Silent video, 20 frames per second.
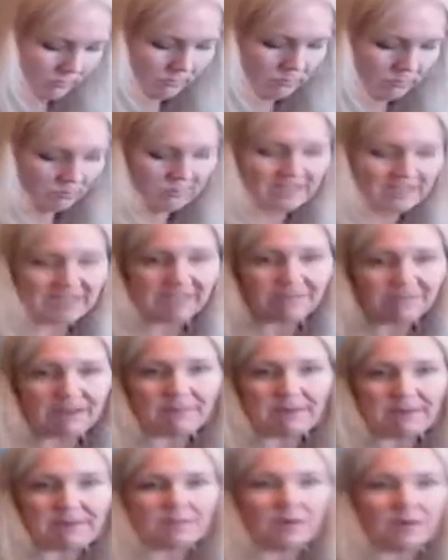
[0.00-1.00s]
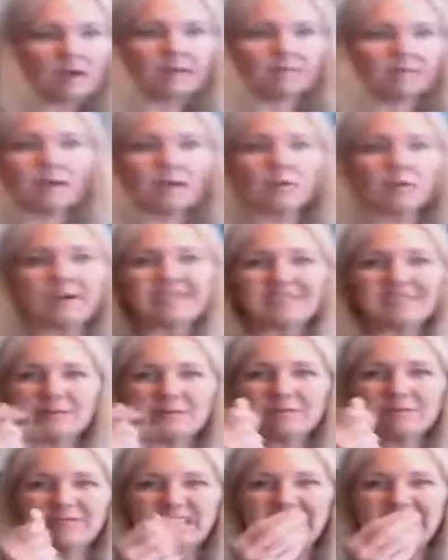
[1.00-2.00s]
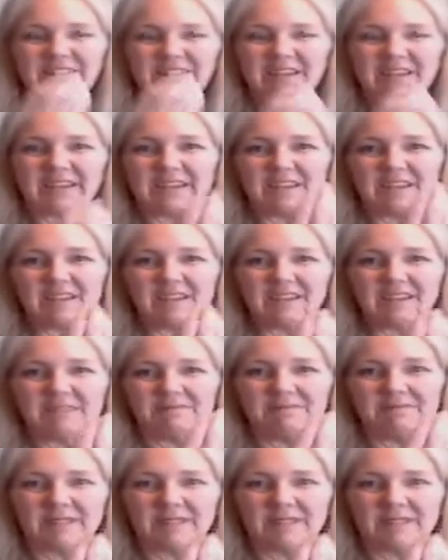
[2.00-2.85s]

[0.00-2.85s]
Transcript: taking my paper off right away, sometimes I get like a